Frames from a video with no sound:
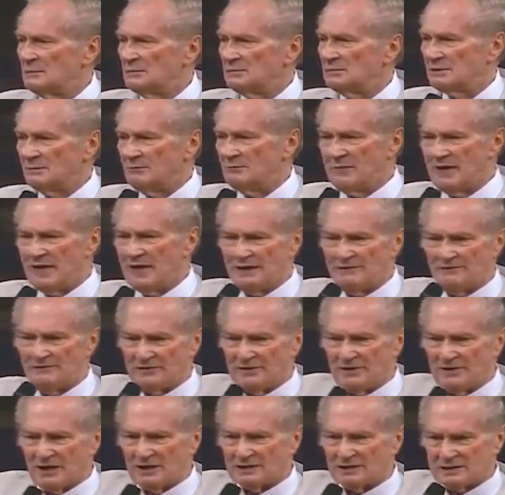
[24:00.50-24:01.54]
The man of
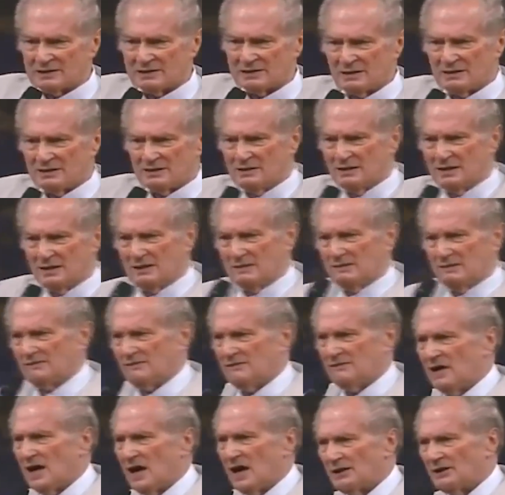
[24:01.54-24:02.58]
God said, Give
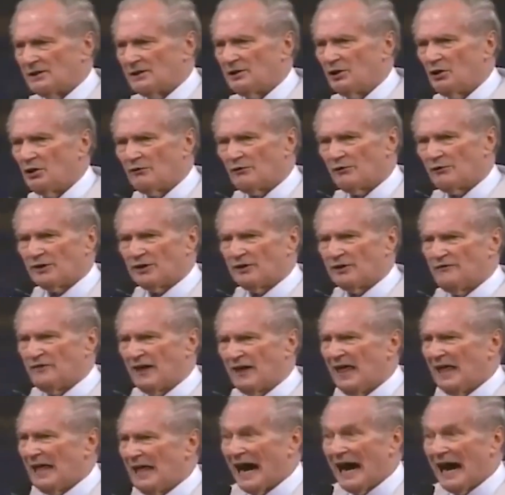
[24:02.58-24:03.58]
God an offering of faith.